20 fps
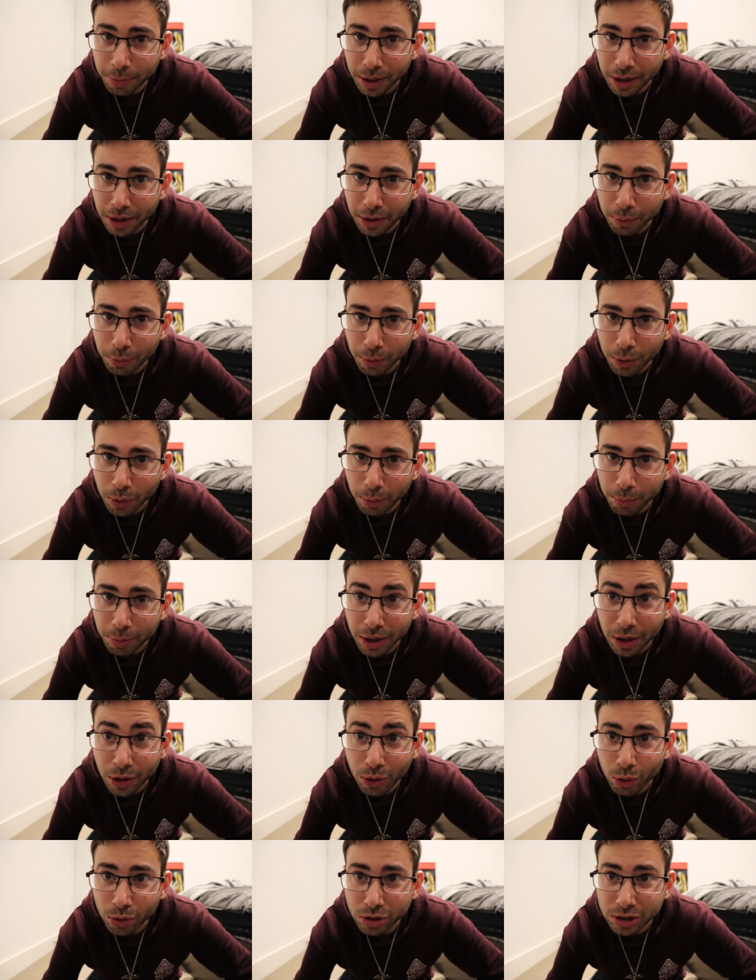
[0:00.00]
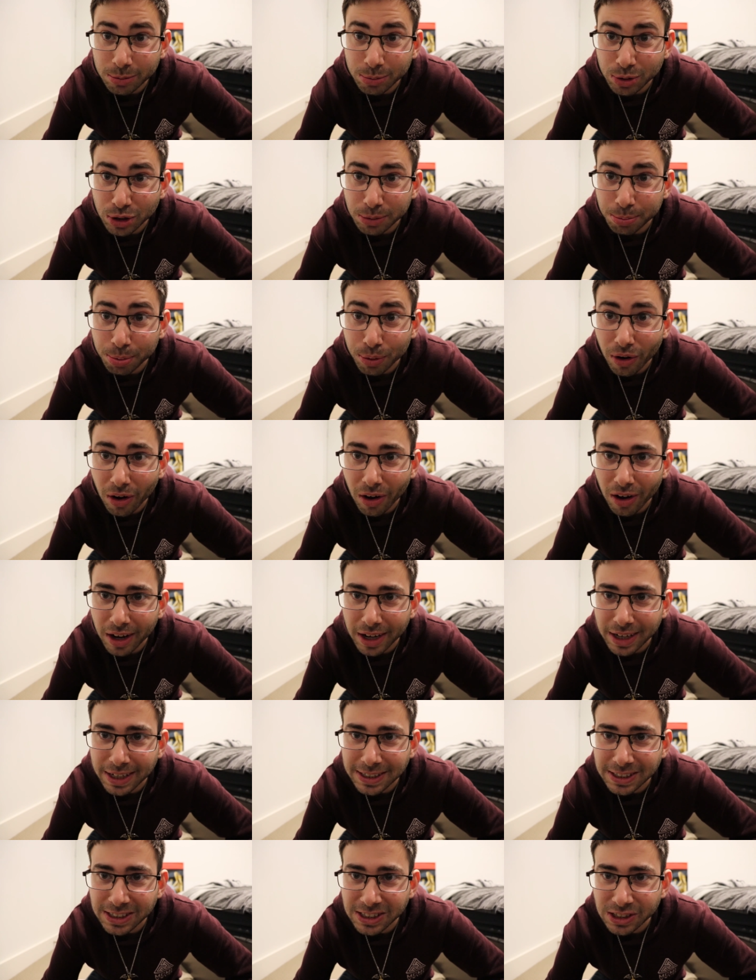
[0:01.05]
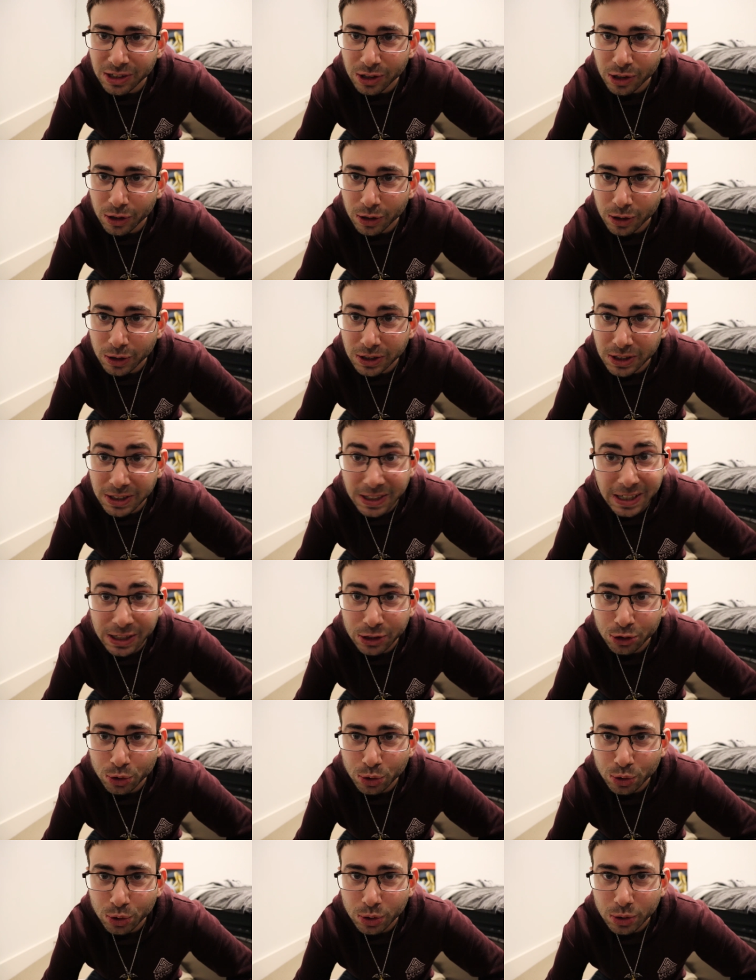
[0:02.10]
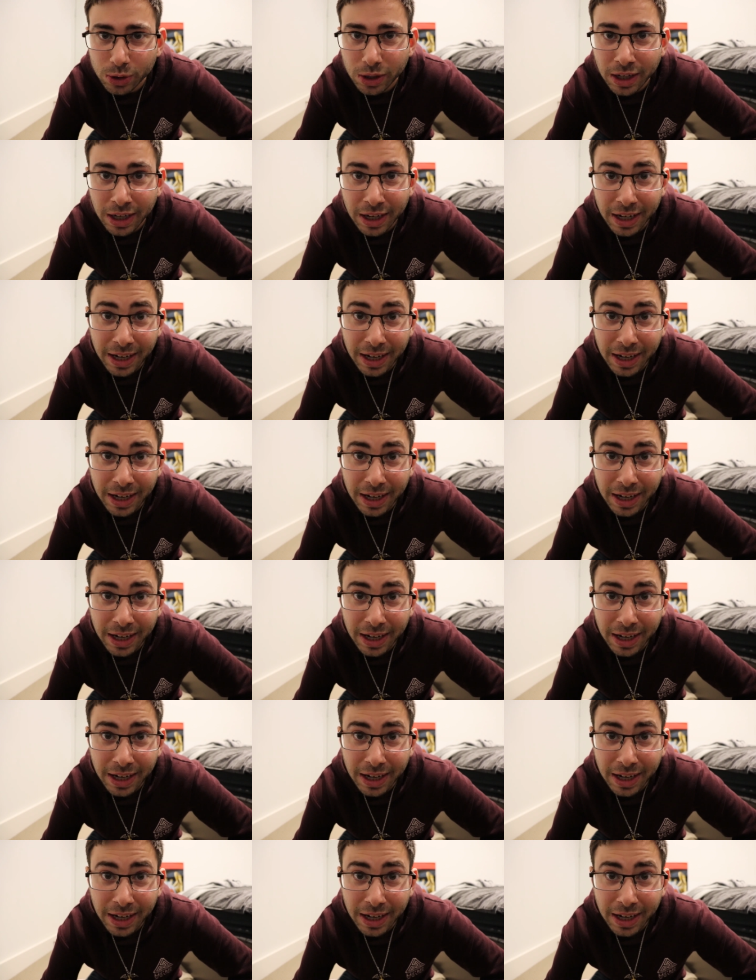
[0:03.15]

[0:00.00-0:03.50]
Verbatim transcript: but it will be an awesome surprise, so stay tuned.